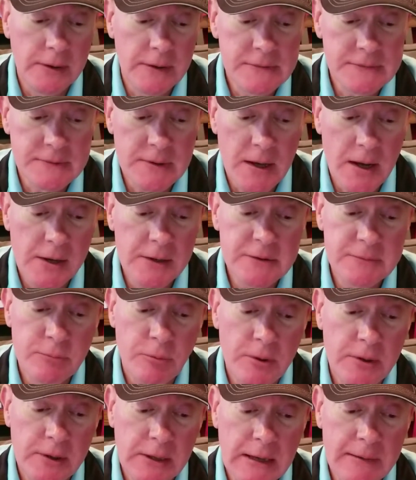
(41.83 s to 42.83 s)
is the highest
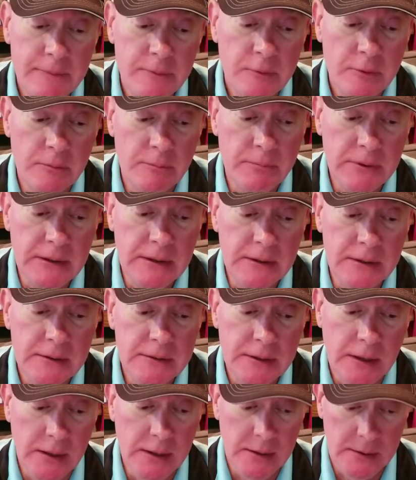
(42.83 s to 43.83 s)
point capable of being
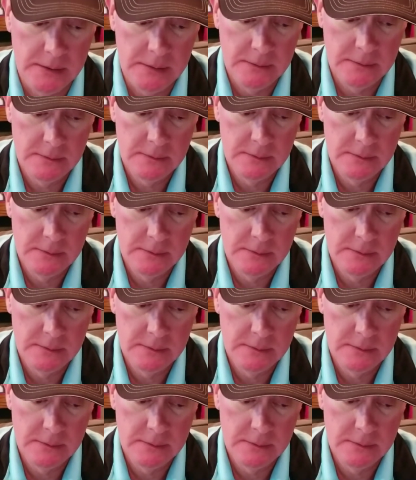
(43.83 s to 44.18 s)
attained,